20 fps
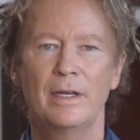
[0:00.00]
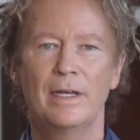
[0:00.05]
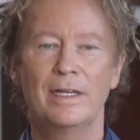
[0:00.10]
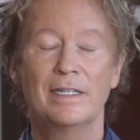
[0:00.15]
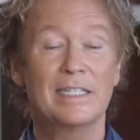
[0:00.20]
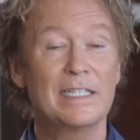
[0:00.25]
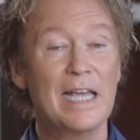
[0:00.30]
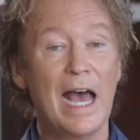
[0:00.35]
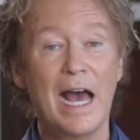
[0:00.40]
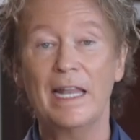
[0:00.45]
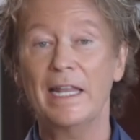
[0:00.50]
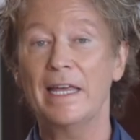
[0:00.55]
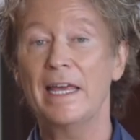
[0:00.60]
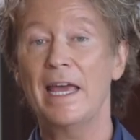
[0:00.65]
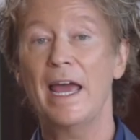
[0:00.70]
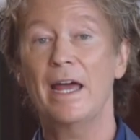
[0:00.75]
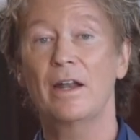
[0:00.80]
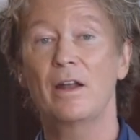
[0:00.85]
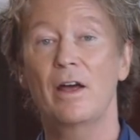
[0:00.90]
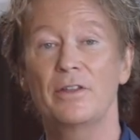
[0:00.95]
Sally
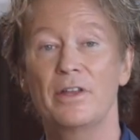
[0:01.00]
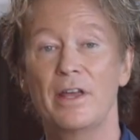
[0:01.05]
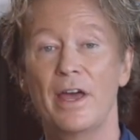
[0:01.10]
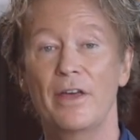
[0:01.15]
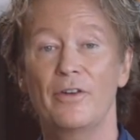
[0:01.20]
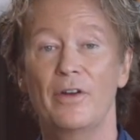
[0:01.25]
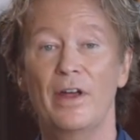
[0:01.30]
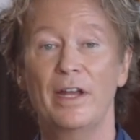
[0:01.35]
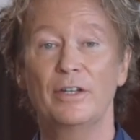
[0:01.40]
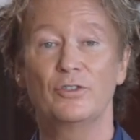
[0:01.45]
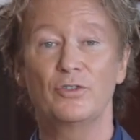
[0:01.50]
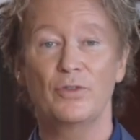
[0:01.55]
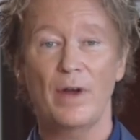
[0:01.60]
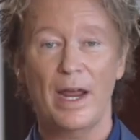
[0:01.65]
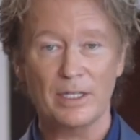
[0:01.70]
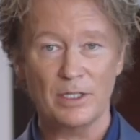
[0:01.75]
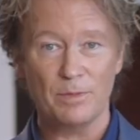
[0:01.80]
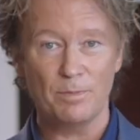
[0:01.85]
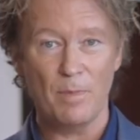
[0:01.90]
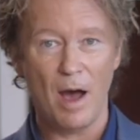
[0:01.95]
Ann, on the other hand,
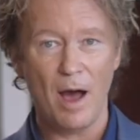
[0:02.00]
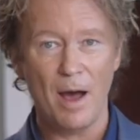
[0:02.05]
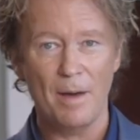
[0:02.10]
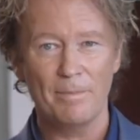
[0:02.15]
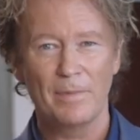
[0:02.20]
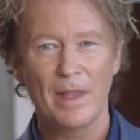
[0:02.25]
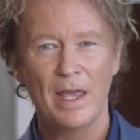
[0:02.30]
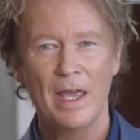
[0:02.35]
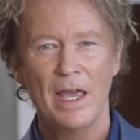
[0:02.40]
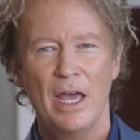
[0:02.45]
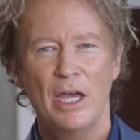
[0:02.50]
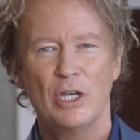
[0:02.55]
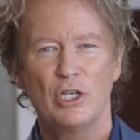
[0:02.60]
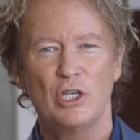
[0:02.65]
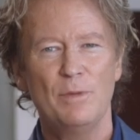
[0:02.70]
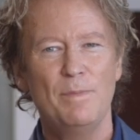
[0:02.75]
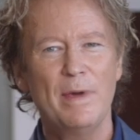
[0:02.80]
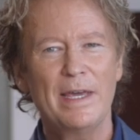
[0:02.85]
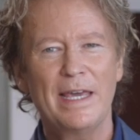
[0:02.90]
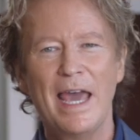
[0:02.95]
Trent's mom,
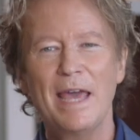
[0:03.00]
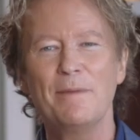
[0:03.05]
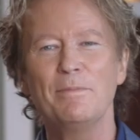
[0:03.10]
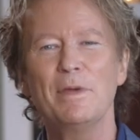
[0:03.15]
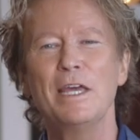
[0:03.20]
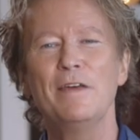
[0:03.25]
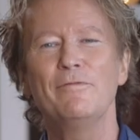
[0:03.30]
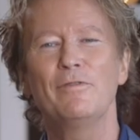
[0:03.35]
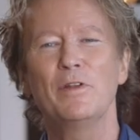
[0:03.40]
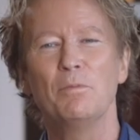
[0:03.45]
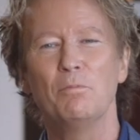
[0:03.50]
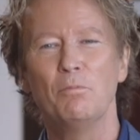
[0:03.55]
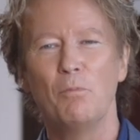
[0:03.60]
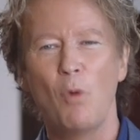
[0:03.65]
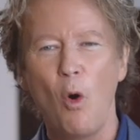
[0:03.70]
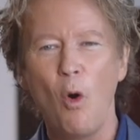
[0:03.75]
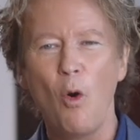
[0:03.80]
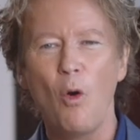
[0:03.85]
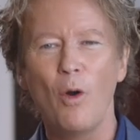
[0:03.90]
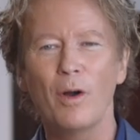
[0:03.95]
she became even
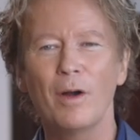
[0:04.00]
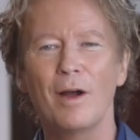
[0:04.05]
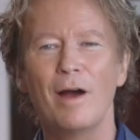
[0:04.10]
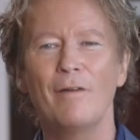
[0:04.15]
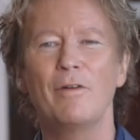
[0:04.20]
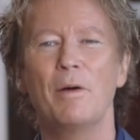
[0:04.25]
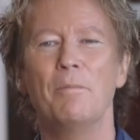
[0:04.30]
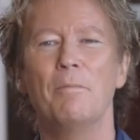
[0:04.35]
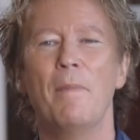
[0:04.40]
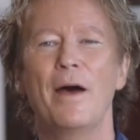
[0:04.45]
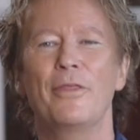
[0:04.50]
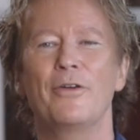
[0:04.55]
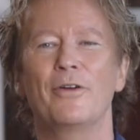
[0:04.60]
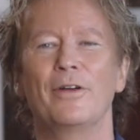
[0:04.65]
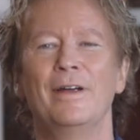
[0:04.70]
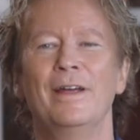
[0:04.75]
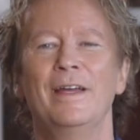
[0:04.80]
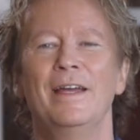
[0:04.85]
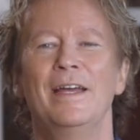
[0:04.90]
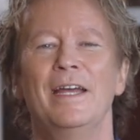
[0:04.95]
more of a mother.
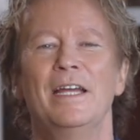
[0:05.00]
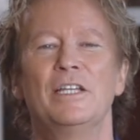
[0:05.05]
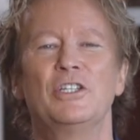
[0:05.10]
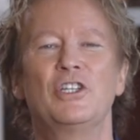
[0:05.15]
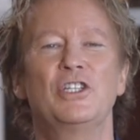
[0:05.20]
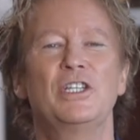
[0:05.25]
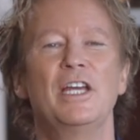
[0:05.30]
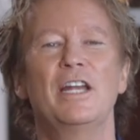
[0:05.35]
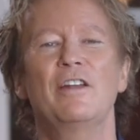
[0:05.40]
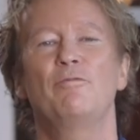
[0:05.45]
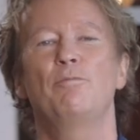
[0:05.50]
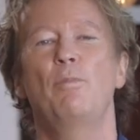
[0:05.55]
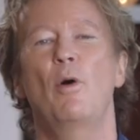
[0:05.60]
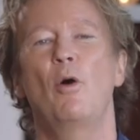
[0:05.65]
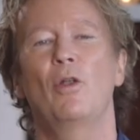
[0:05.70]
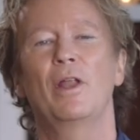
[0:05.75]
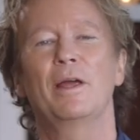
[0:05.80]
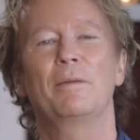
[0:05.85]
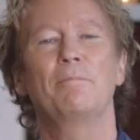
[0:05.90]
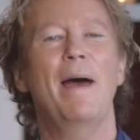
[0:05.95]
Instead of
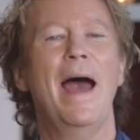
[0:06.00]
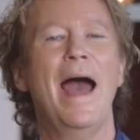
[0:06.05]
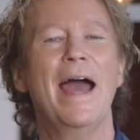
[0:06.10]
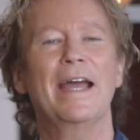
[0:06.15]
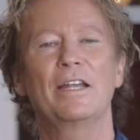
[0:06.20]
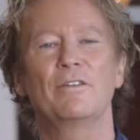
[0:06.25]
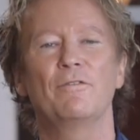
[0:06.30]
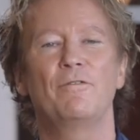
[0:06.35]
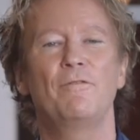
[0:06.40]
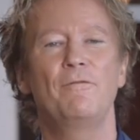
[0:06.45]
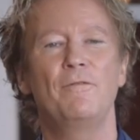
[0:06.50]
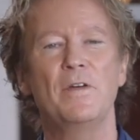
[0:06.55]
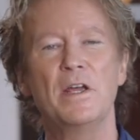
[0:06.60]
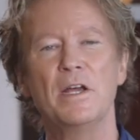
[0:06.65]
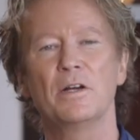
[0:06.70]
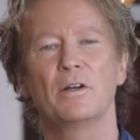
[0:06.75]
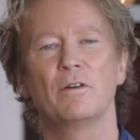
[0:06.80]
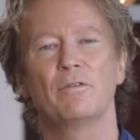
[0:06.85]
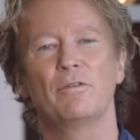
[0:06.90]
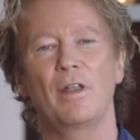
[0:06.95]
pulling back in
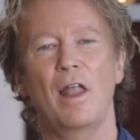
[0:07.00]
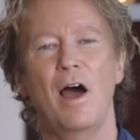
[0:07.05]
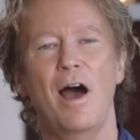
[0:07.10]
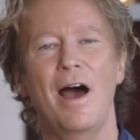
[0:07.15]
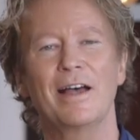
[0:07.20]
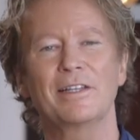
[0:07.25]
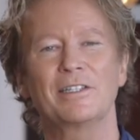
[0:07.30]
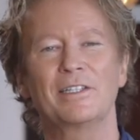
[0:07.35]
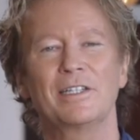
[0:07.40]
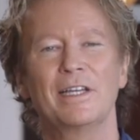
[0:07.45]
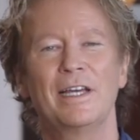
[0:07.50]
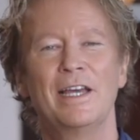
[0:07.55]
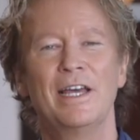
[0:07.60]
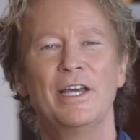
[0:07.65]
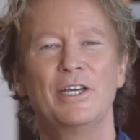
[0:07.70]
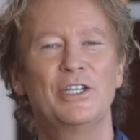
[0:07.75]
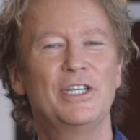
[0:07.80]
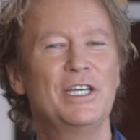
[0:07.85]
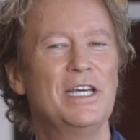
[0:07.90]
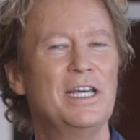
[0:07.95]
fear of loss,
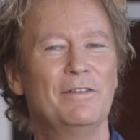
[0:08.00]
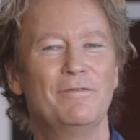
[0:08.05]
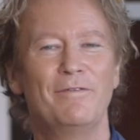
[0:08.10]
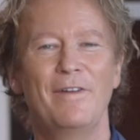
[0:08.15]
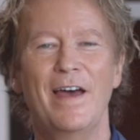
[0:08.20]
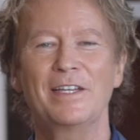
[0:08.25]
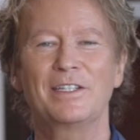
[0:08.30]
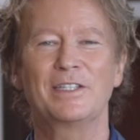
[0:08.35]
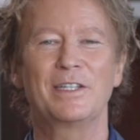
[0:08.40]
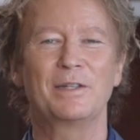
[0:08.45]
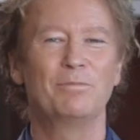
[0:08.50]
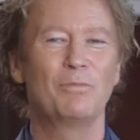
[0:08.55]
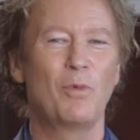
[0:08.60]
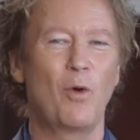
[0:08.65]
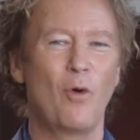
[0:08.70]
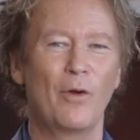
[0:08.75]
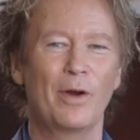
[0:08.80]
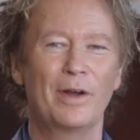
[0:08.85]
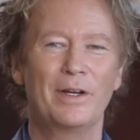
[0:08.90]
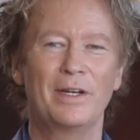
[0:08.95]
she invested
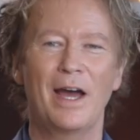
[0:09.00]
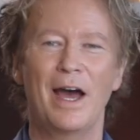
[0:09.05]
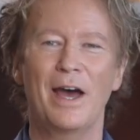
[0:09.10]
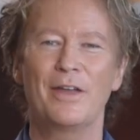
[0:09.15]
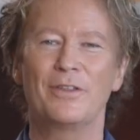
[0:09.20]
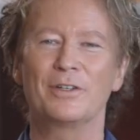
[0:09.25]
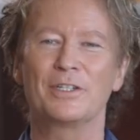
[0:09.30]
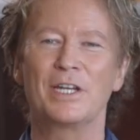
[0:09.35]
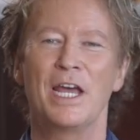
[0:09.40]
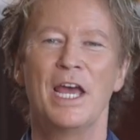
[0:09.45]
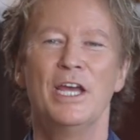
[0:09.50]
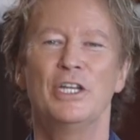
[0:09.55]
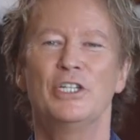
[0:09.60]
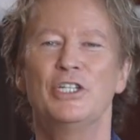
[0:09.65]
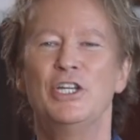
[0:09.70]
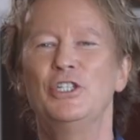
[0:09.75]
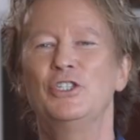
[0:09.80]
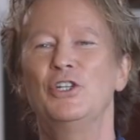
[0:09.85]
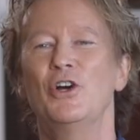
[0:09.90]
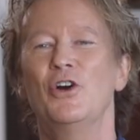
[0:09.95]
more into others.
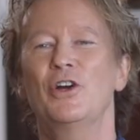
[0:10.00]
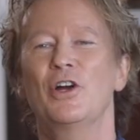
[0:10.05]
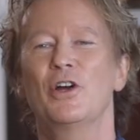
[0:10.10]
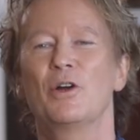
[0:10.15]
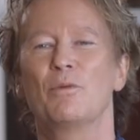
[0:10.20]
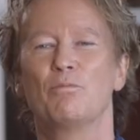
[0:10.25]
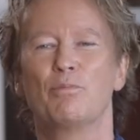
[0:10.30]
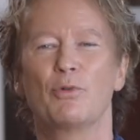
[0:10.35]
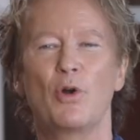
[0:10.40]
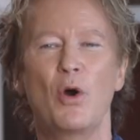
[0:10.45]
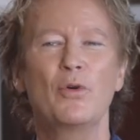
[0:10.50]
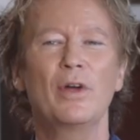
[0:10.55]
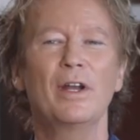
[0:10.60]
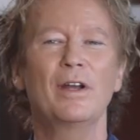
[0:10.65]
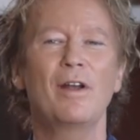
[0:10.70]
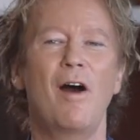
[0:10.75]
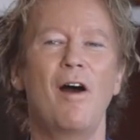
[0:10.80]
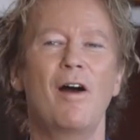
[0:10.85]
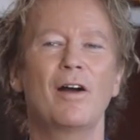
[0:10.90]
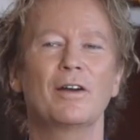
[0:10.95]
She took her broken
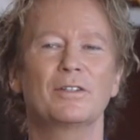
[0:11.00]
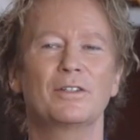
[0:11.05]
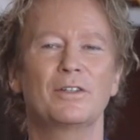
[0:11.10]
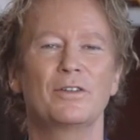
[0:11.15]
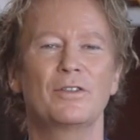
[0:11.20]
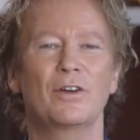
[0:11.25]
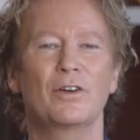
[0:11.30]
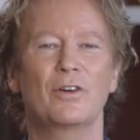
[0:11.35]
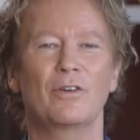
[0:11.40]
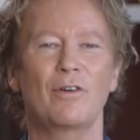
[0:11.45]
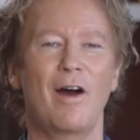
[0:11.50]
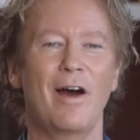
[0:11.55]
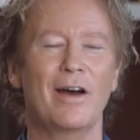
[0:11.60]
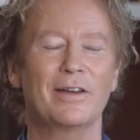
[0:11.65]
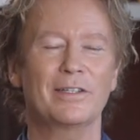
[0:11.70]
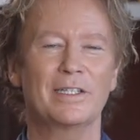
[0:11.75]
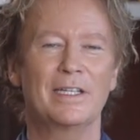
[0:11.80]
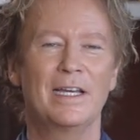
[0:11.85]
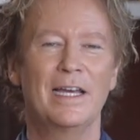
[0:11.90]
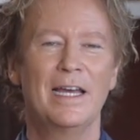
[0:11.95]
heart to the
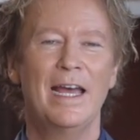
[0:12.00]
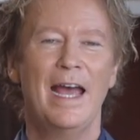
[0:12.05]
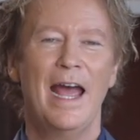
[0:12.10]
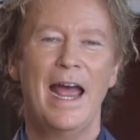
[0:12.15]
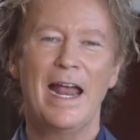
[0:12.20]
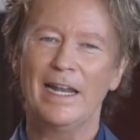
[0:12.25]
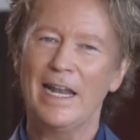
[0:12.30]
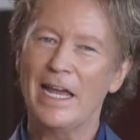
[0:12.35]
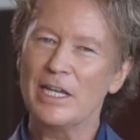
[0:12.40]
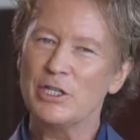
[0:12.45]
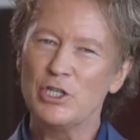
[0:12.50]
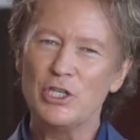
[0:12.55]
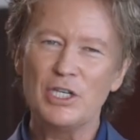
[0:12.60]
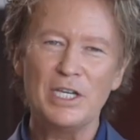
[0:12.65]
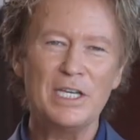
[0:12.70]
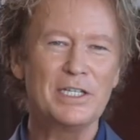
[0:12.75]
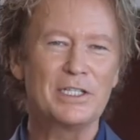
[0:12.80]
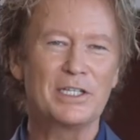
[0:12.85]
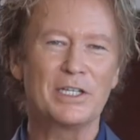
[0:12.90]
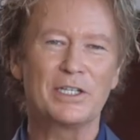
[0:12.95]
cross and let
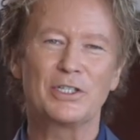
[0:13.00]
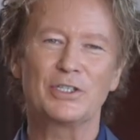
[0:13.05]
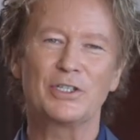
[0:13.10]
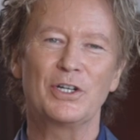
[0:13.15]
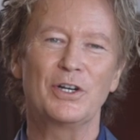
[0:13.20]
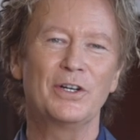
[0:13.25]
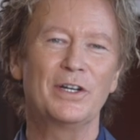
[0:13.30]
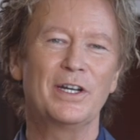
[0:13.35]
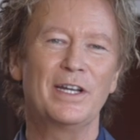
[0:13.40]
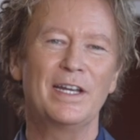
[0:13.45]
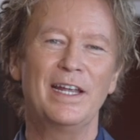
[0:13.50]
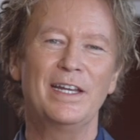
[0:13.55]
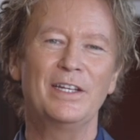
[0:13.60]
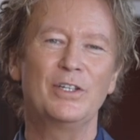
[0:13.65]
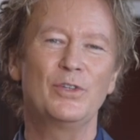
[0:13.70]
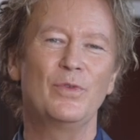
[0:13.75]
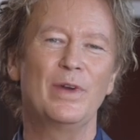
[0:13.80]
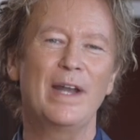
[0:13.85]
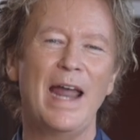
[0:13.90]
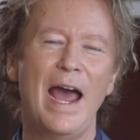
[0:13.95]
Jesus turn it
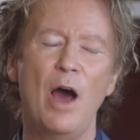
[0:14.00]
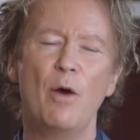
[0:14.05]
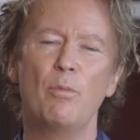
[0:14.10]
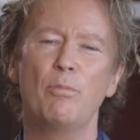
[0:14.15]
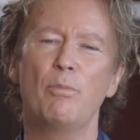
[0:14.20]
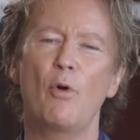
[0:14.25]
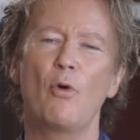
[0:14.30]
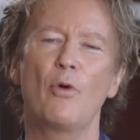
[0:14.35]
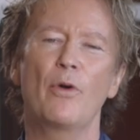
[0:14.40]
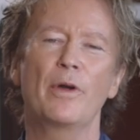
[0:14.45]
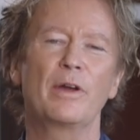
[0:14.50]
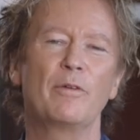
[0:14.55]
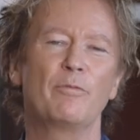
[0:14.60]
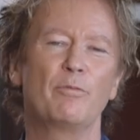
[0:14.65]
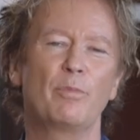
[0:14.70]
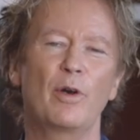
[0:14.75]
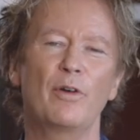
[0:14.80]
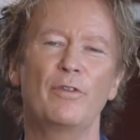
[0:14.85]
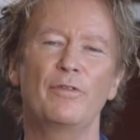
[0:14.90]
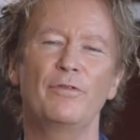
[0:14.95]
into an outpouring of
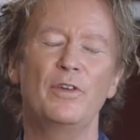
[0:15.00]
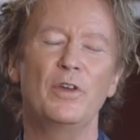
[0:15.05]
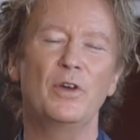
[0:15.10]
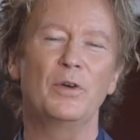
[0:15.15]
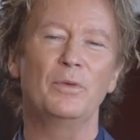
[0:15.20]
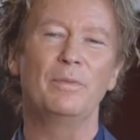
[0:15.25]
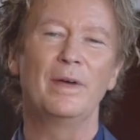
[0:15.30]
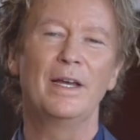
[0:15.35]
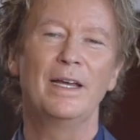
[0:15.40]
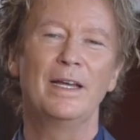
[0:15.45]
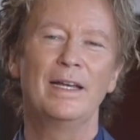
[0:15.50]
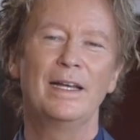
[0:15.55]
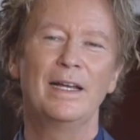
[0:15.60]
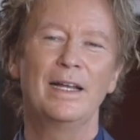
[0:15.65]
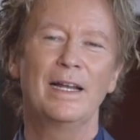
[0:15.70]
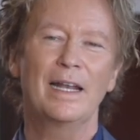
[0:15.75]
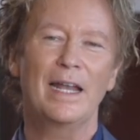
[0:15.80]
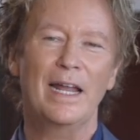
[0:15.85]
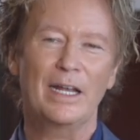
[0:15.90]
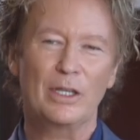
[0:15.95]
perfume,
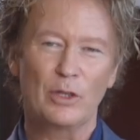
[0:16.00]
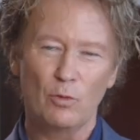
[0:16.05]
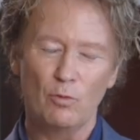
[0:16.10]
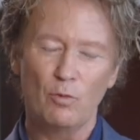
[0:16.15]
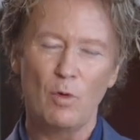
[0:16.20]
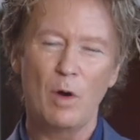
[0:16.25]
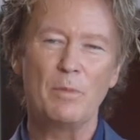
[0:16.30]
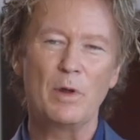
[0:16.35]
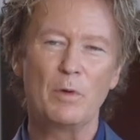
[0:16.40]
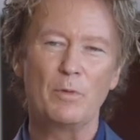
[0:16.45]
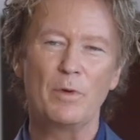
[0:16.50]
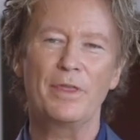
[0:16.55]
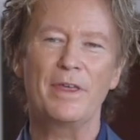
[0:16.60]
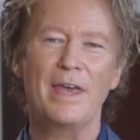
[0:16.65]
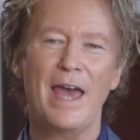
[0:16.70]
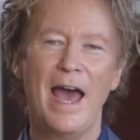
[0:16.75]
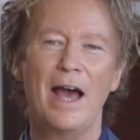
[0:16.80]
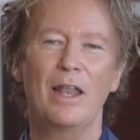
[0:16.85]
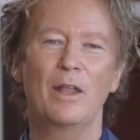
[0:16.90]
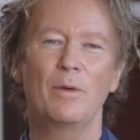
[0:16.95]
like the woman with the
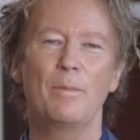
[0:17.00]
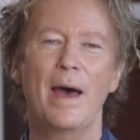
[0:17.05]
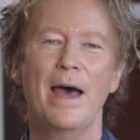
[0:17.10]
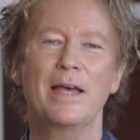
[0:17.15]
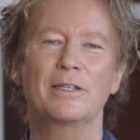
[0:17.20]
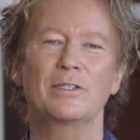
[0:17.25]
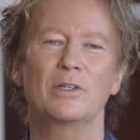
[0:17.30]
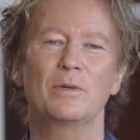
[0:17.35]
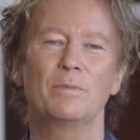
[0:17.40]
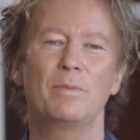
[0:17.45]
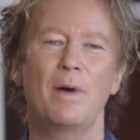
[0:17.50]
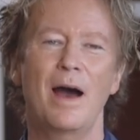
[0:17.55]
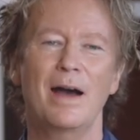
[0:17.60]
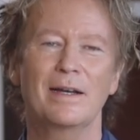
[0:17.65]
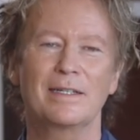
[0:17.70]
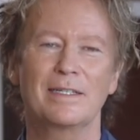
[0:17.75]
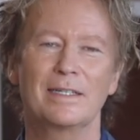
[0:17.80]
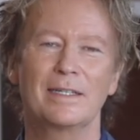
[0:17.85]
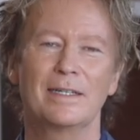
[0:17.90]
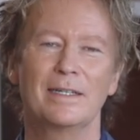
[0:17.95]
alabaster
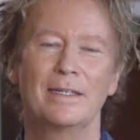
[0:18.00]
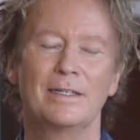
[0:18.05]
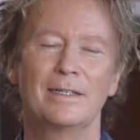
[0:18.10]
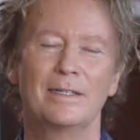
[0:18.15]
box.